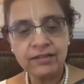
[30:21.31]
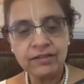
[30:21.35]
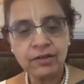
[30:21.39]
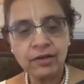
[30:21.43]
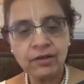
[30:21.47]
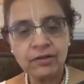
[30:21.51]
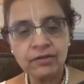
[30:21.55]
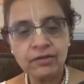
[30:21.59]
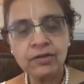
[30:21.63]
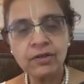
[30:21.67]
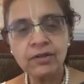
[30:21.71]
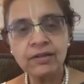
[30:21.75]

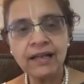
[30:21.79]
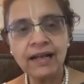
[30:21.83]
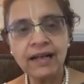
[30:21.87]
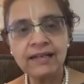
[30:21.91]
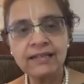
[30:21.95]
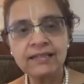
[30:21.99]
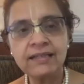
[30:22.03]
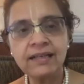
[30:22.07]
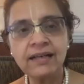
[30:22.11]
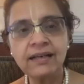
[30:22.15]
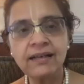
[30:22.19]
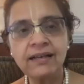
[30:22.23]
So
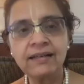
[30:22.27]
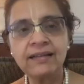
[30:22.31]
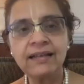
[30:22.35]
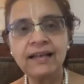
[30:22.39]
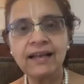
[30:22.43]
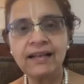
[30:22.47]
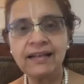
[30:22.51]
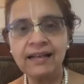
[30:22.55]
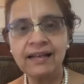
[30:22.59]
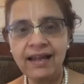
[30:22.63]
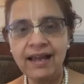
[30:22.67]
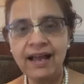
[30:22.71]
that's so
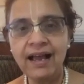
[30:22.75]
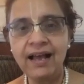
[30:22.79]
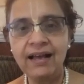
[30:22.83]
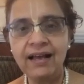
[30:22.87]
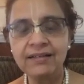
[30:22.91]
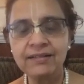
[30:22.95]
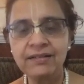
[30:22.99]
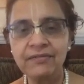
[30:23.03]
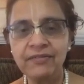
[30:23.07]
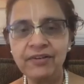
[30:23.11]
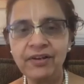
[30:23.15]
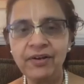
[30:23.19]

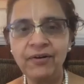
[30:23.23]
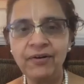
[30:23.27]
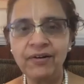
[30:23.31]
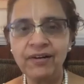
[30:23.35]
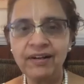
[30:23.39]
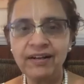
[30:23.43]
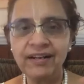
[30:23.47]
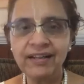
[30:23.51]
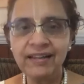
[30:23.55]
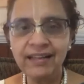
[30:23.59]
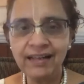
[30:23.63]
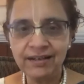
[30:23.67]
we are
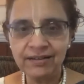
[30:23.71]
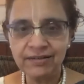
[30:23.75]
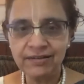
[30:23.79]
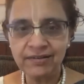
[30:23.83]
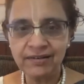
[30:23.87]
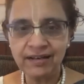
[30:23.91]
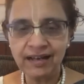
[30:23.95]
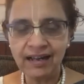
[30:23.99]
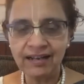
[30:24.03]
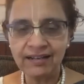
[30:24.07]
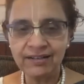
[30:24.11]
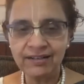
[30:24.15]
already there
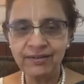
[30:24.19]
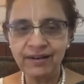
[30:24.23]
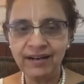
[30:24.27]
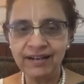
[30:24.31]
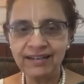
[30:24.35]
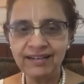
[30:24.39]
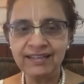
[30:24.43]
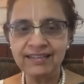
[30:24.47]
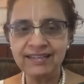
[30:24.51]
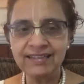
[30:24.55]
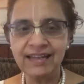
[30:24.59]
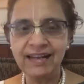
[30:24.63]
to
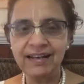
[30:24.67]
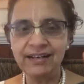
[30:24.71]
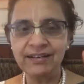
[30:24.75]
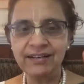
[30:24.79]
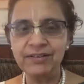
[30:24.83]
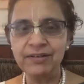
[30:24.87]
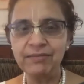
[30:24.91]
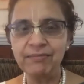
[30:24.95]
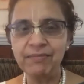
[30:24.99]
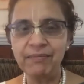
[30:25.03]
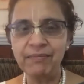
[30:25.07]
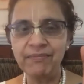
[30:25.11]
understand and
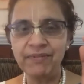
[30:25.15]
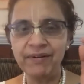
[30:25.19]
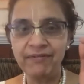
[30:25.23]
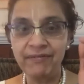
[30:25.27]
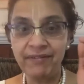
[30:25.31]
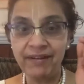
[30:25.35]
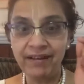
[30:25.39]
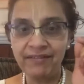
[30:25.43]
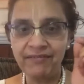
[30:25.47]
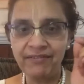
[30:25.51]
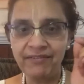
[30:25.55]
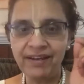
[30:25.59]
to remember
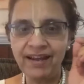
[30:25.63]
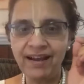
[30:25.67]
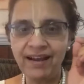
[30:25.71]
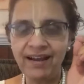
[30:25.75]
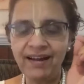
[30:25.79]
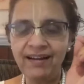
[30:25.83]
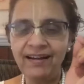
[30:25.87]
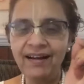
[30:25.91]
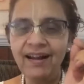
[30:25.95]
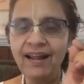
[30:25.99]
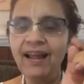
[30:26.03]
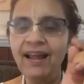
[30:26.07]
where we
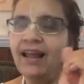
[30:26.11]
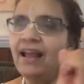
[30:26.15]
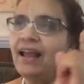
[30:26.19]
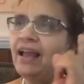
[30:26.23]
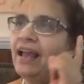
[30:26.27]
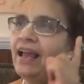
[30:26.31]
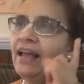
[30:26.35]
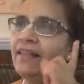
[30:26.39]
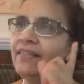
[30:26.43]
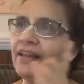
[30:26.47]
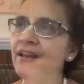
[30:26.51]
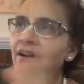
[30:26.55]
are.
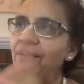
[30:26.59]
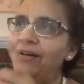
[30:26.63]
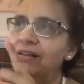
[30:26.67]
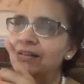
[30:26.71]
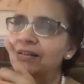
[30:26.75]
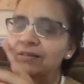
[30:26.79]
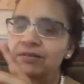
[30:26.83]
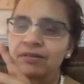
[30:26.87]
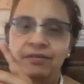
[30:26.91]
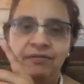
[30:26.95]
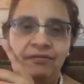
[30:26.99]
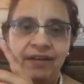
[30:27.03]
And then
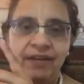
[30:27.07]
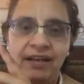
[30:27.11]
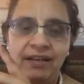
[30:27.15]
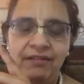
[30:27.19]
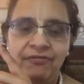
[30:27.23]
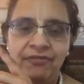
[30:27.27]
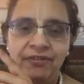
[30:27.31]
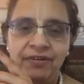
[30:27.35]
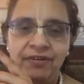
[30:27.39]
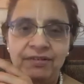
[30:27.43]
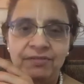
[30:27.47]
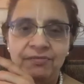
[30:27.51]
also the very
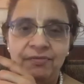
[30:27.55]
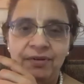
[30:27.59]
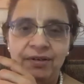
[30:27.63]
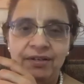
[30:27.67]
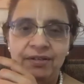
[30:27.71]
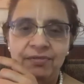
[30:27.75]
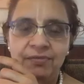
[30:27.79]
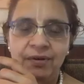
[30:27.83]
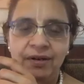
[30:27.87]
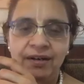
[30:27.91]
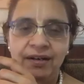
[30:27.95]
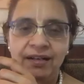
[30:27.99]
first
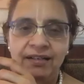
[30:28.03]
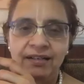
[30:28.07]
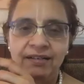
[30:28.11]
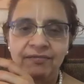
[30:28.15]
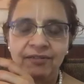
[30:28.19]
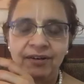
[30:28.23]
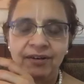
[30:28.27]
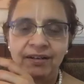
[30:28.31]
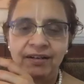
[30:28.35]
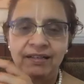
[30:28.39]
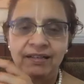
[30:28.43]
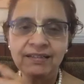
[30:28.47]
verse, what
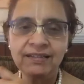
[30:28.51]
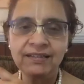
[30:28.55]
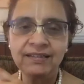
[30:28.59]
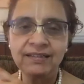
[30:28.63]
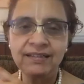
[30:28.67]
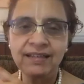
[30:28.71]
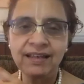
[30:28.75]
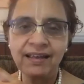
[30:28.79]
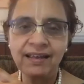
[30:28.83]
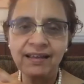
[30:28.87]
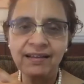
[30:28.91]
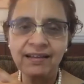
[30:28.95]
does it
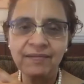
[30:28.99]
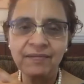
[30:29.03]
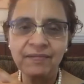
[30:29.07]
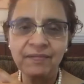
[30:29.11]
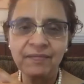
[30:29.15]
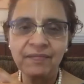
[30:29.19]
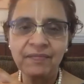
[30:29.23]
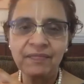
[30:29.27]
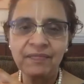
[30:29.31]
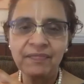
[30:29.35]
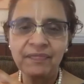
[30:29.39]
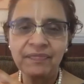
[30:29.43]
say?
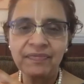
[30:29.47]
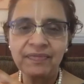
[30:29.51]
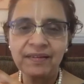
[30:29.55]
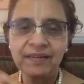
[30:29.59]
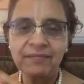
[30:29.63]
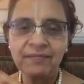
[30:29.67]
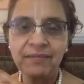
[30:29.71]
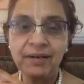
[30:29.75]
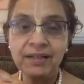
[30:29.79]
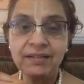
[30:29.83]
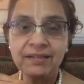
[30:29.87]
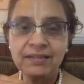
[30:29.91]

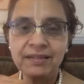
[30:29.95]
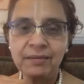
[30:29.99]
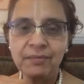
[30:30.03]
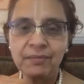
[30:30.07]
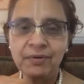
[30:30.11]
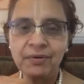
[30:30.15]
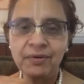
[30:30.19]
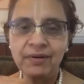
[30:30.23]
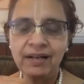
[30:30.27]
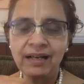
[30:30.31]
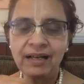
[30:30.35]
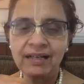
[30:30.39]

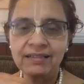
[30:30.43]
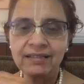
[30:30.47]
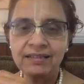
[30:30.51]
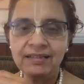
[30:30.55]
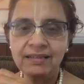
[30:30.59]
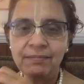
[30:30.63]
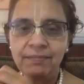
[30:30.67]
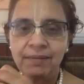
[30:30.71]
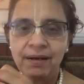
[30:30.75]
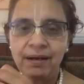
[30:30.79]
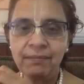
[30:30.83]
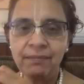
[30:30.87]
Matsamo
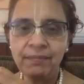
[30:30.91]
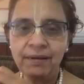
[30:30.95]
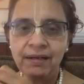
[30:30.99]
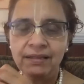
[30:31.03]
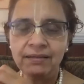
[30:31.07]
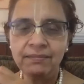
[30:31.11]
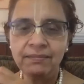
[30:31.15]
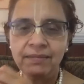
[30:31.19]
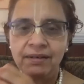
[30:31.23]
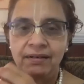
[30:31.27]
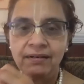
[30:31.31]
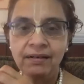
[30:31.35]
nasti
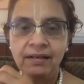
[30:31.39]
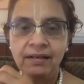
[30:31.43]
papatma.